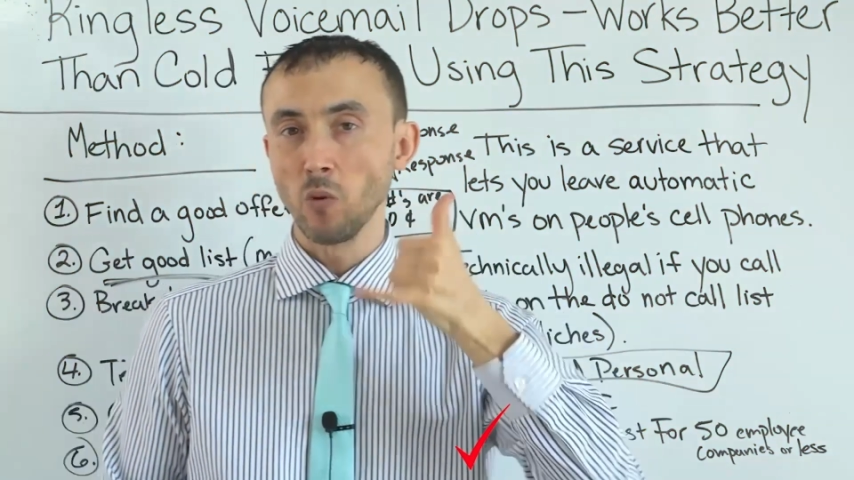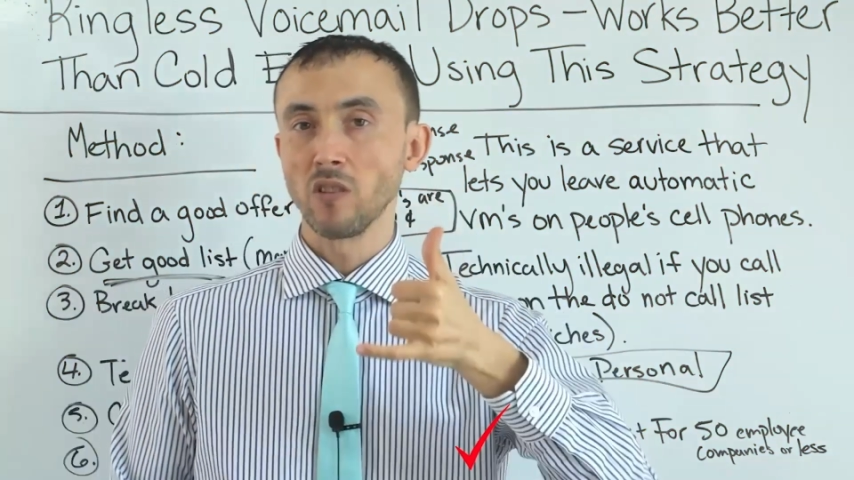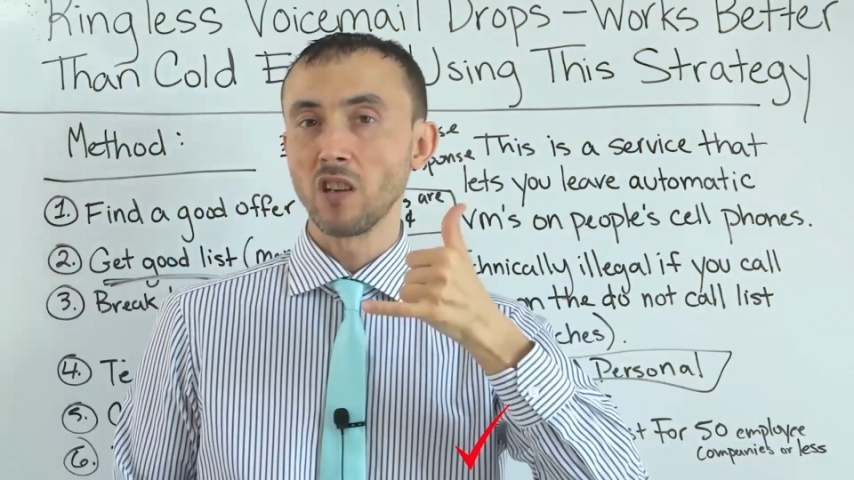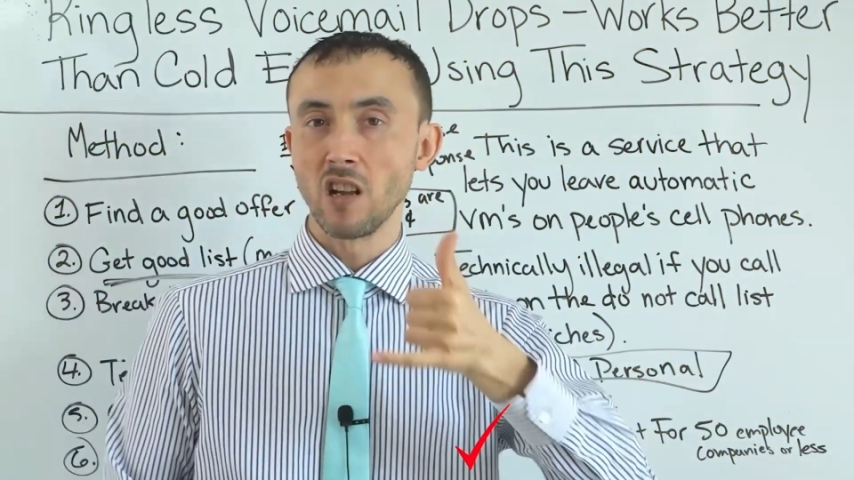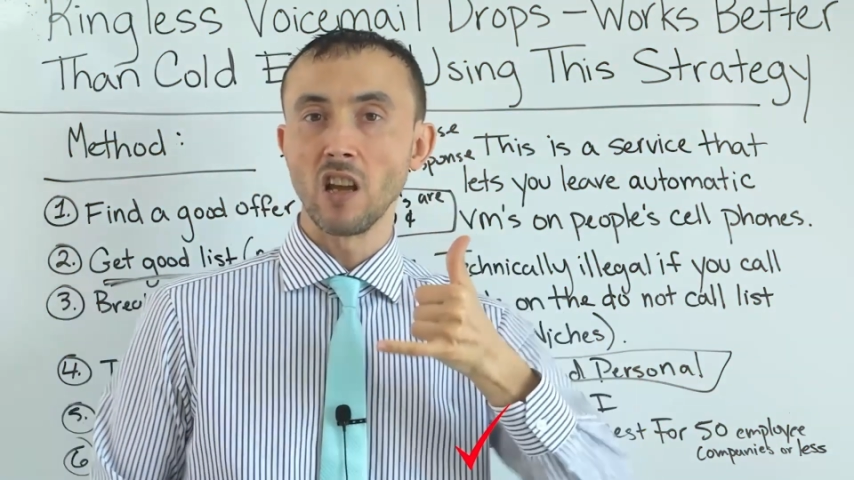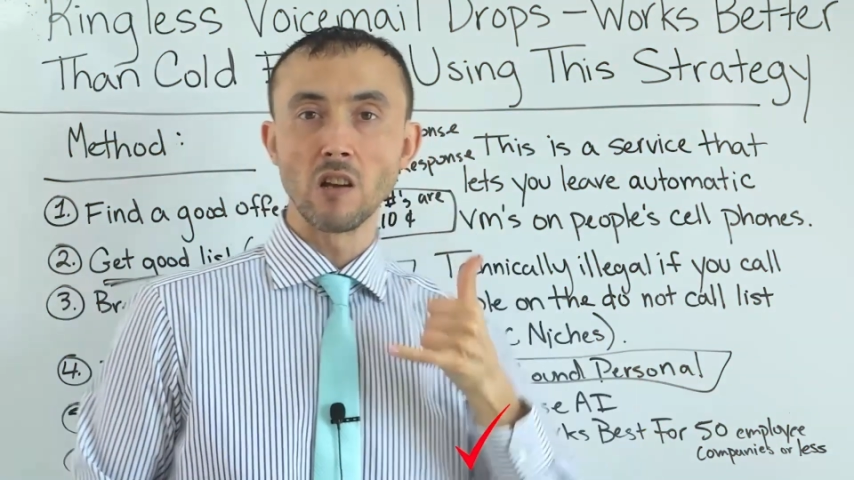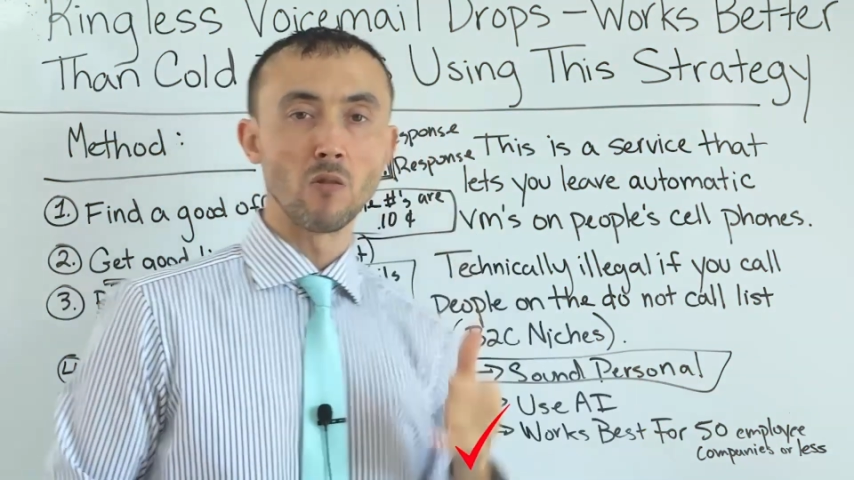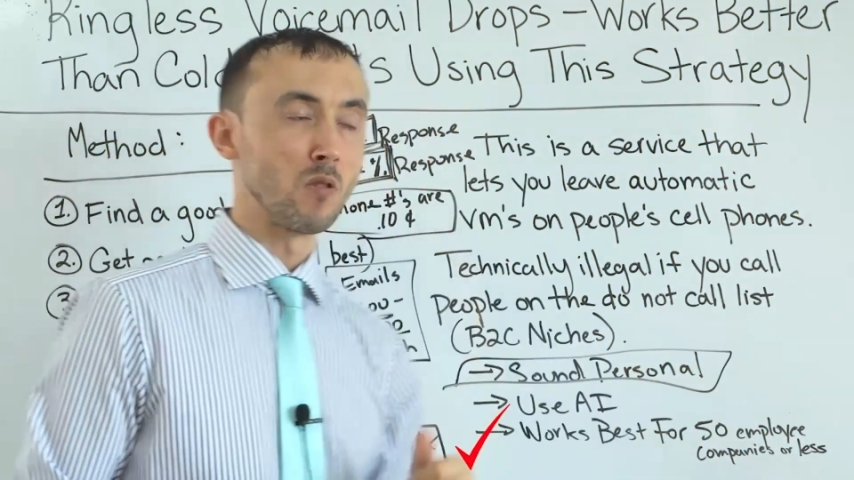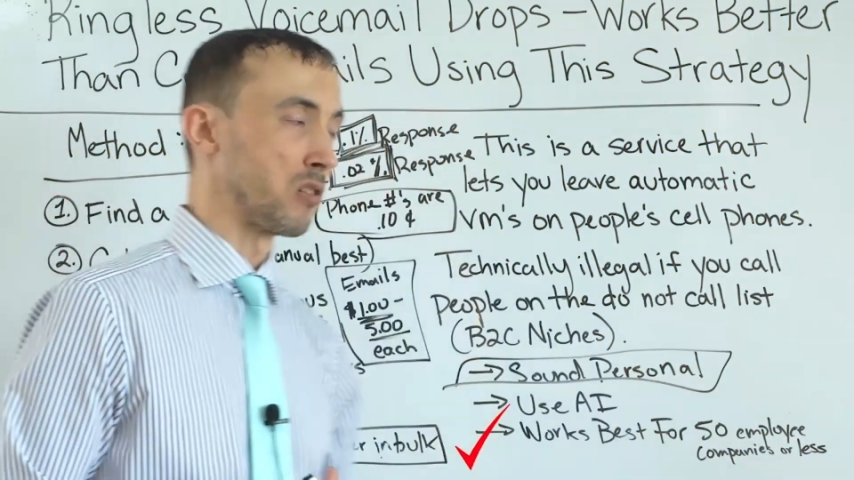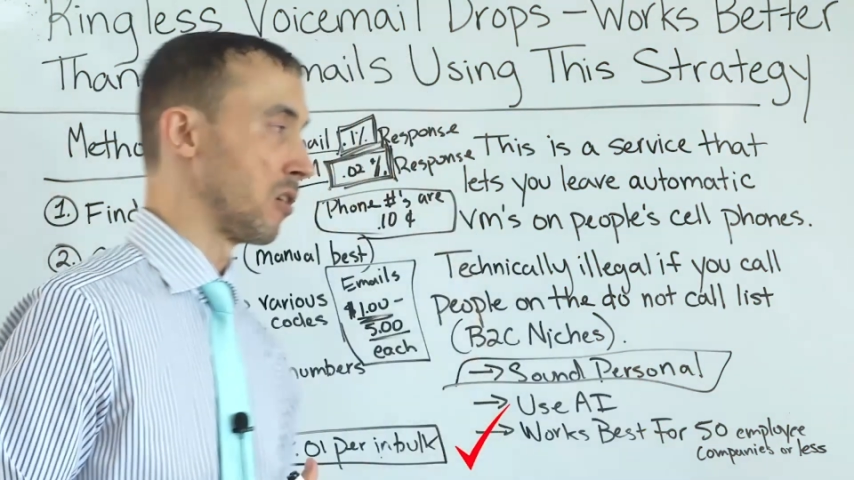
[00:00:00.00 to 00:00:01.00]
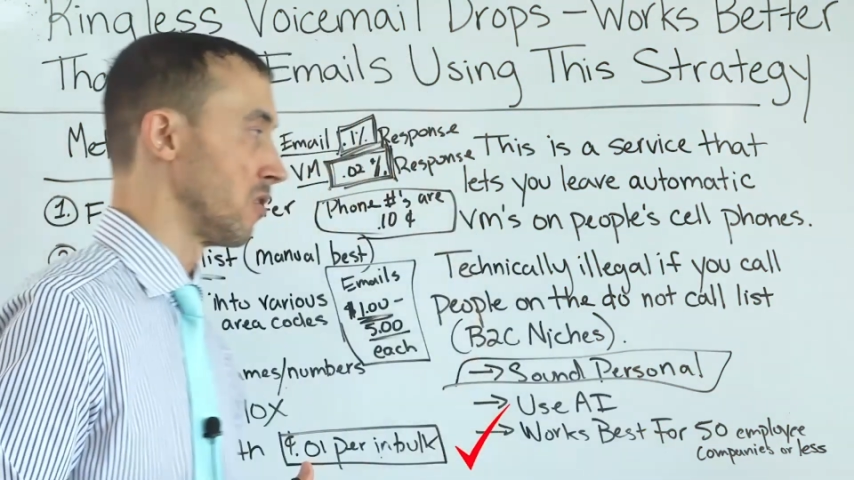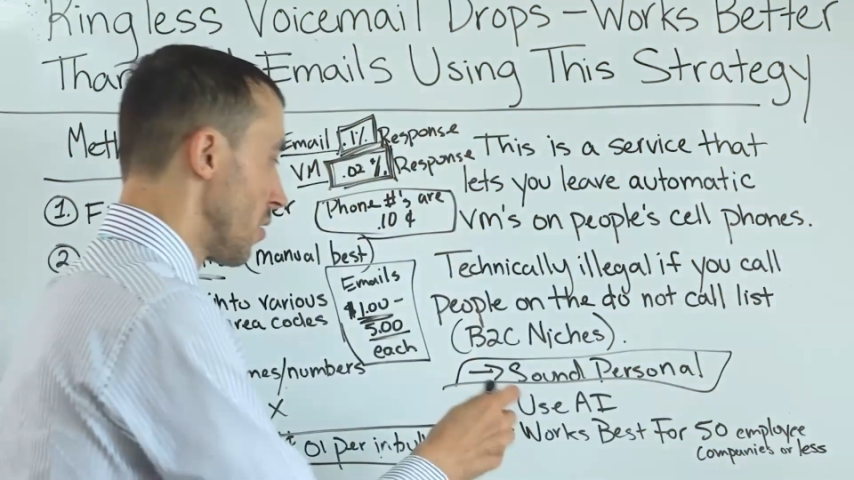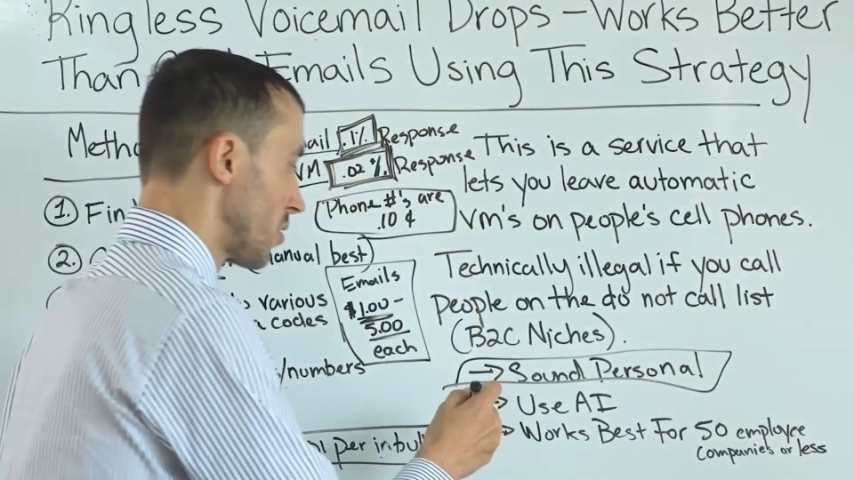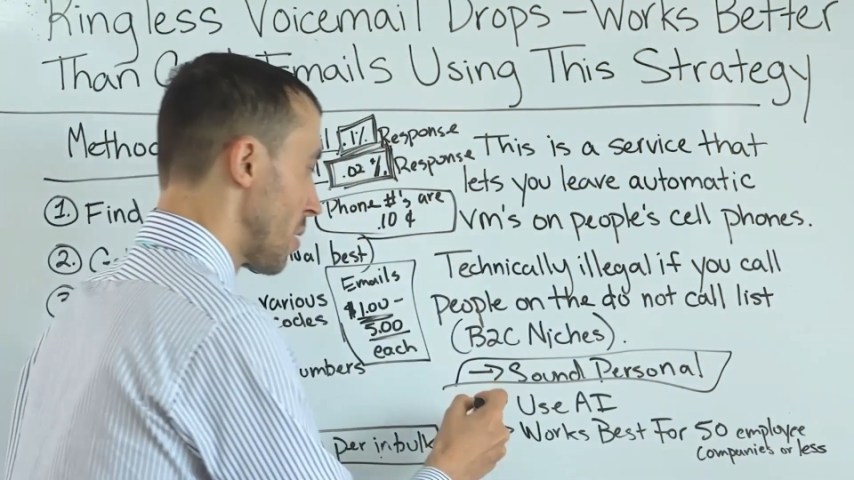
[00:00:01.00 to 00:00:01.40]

what's going to get your results.